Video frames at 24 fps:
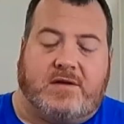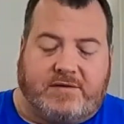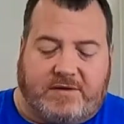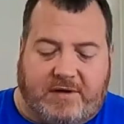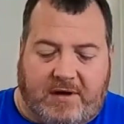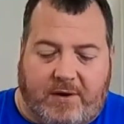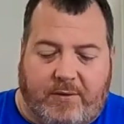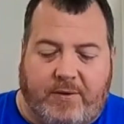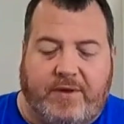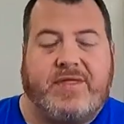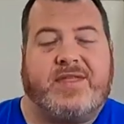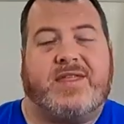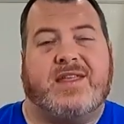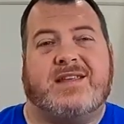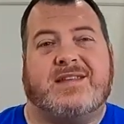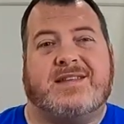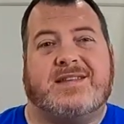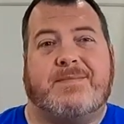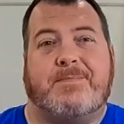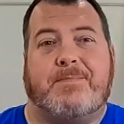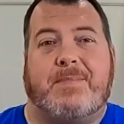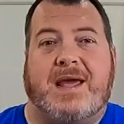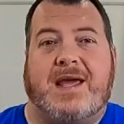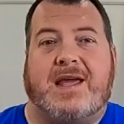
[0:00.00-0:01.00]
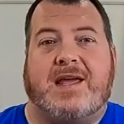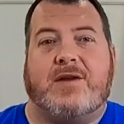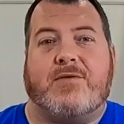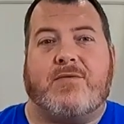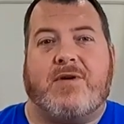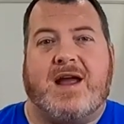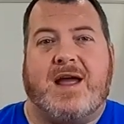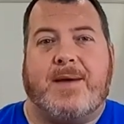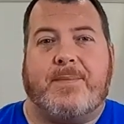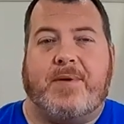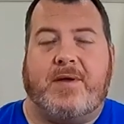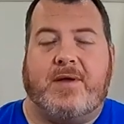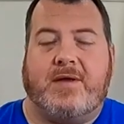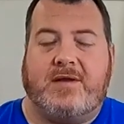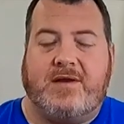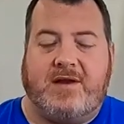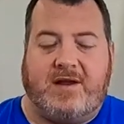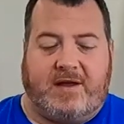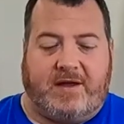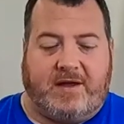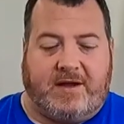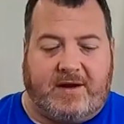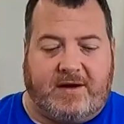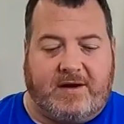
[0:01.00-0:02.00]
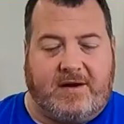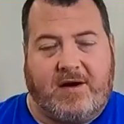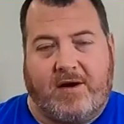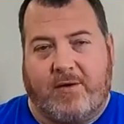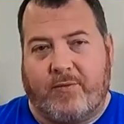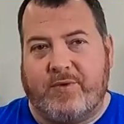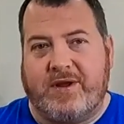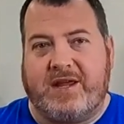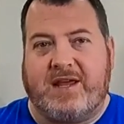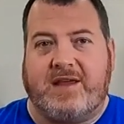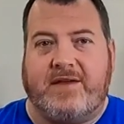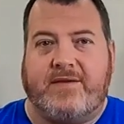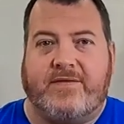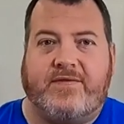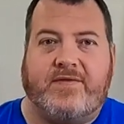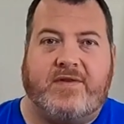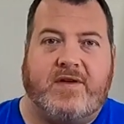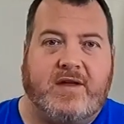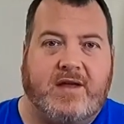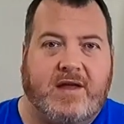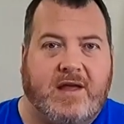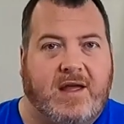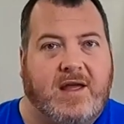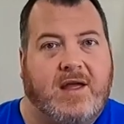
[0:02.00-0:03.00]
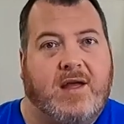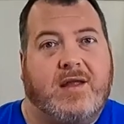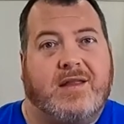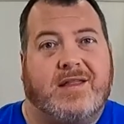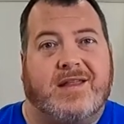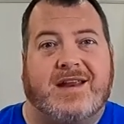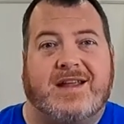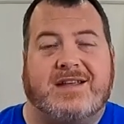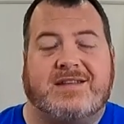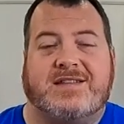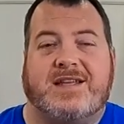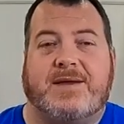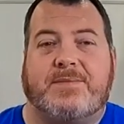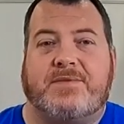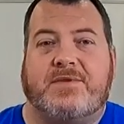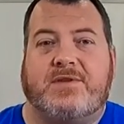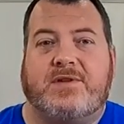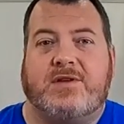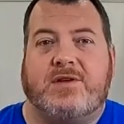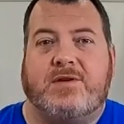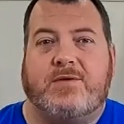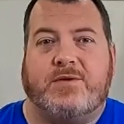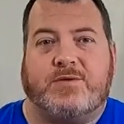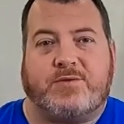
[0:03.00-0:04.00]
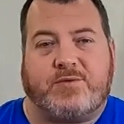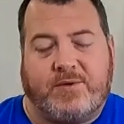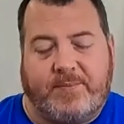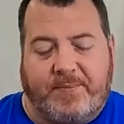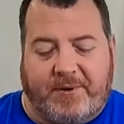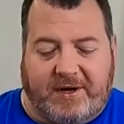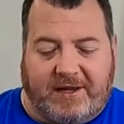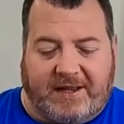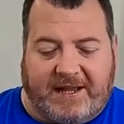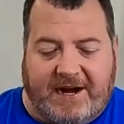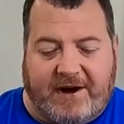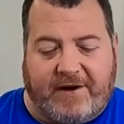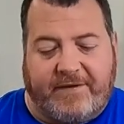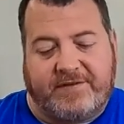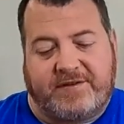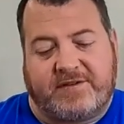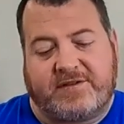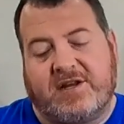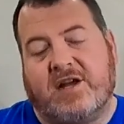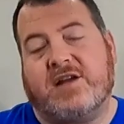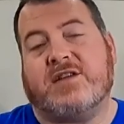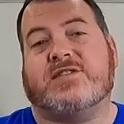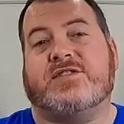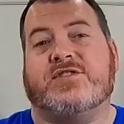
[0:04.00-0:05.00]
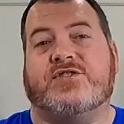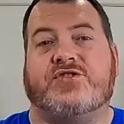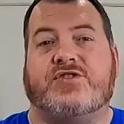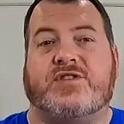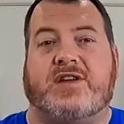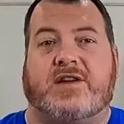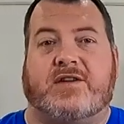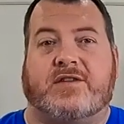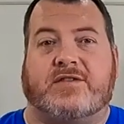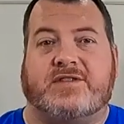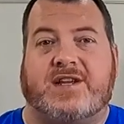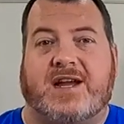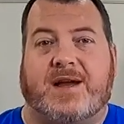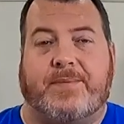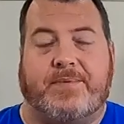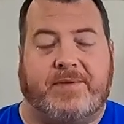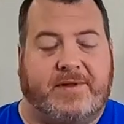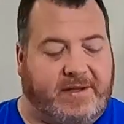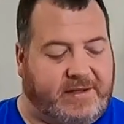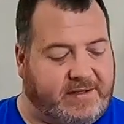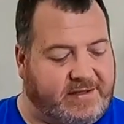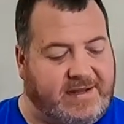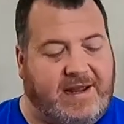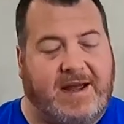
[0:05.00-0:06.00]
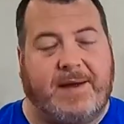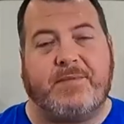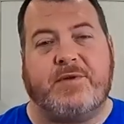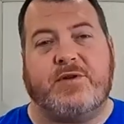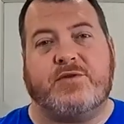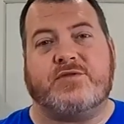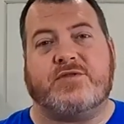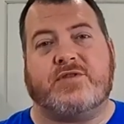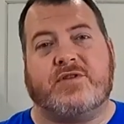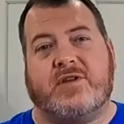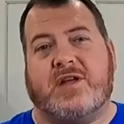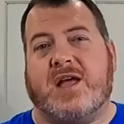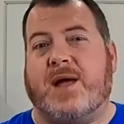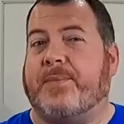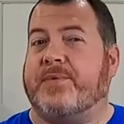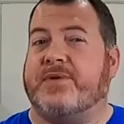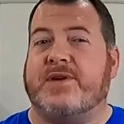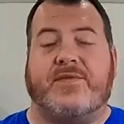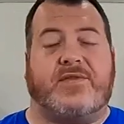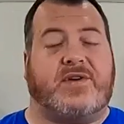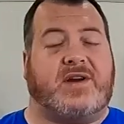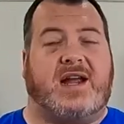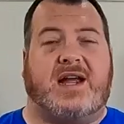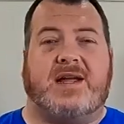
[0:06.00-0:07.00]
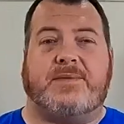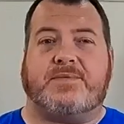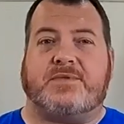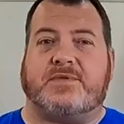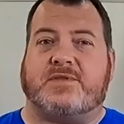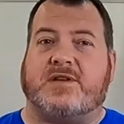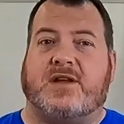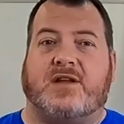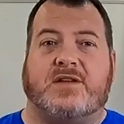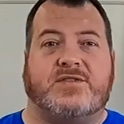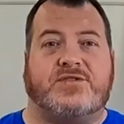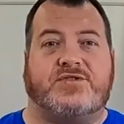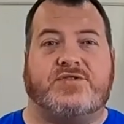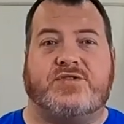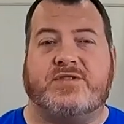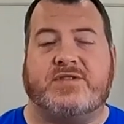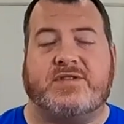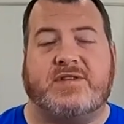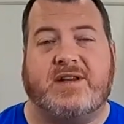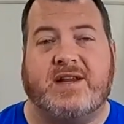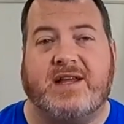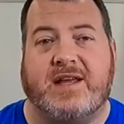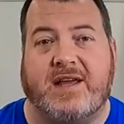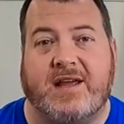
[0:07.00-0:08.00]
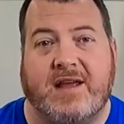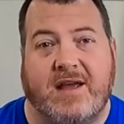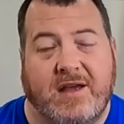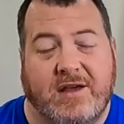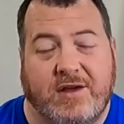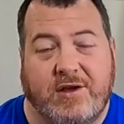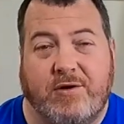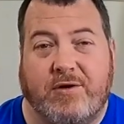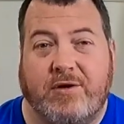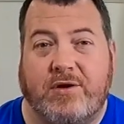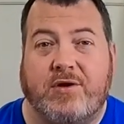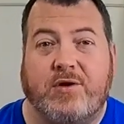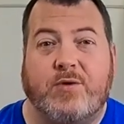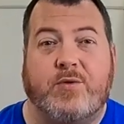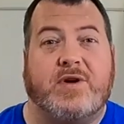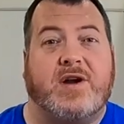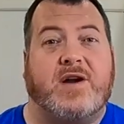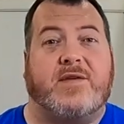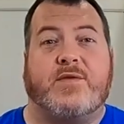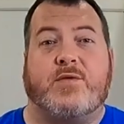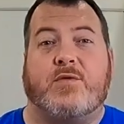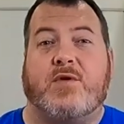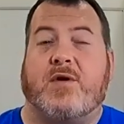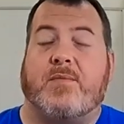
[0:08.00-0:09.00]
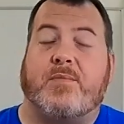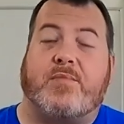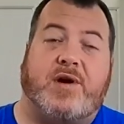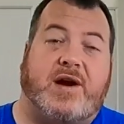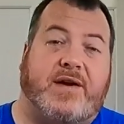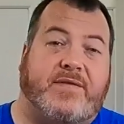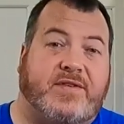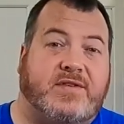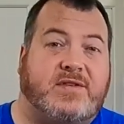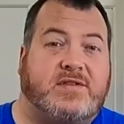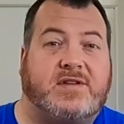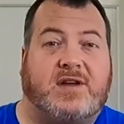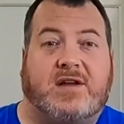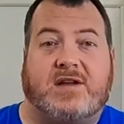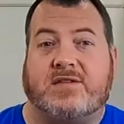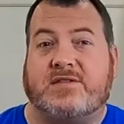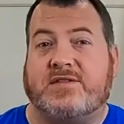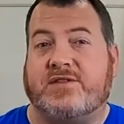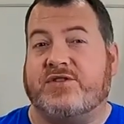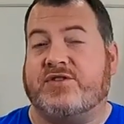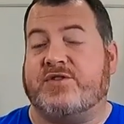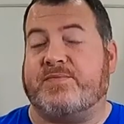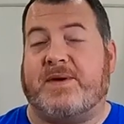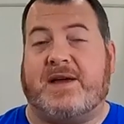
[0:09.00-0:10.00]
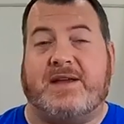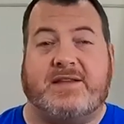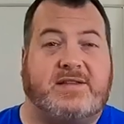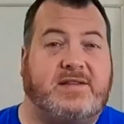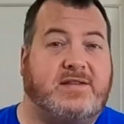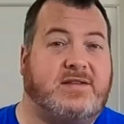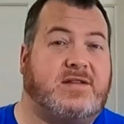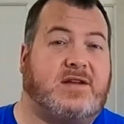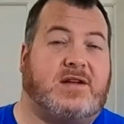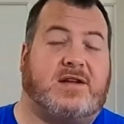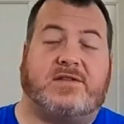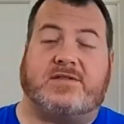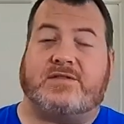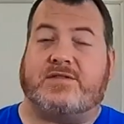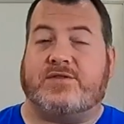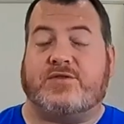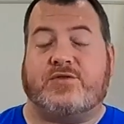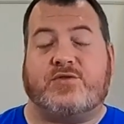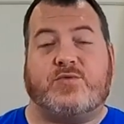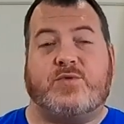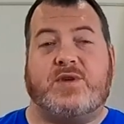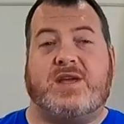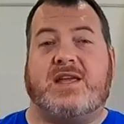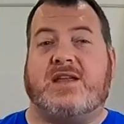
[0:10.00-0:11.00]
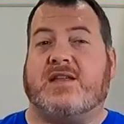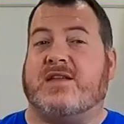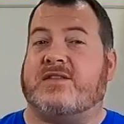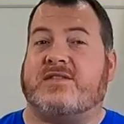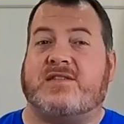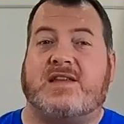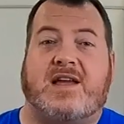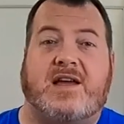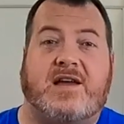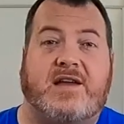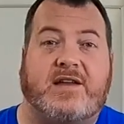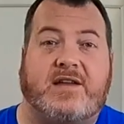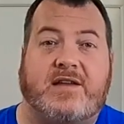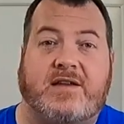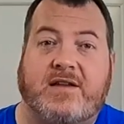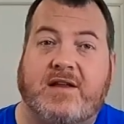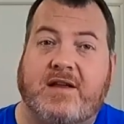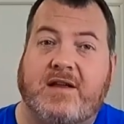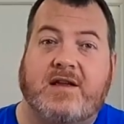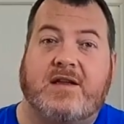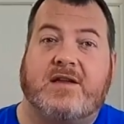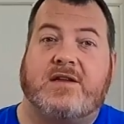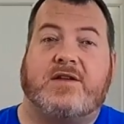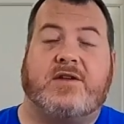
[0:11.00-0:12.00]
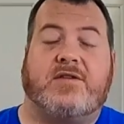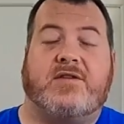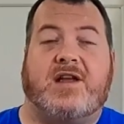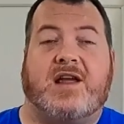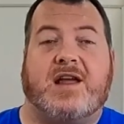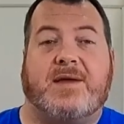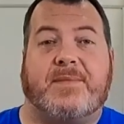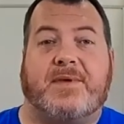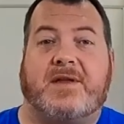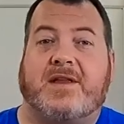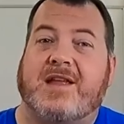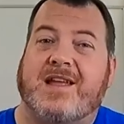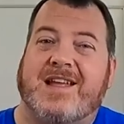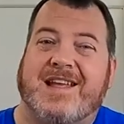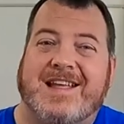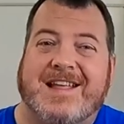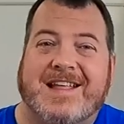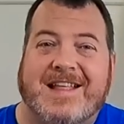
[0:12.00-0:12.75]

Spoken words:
So with this bacon wrap done, or weave, the next step to do is we're going to put a layer of sausage down on top of this. Now I'm using a couple different kinds of sausages today. You can do whatever you want, breakfast sausage, spicy sausage, sweet, Italian, you name it.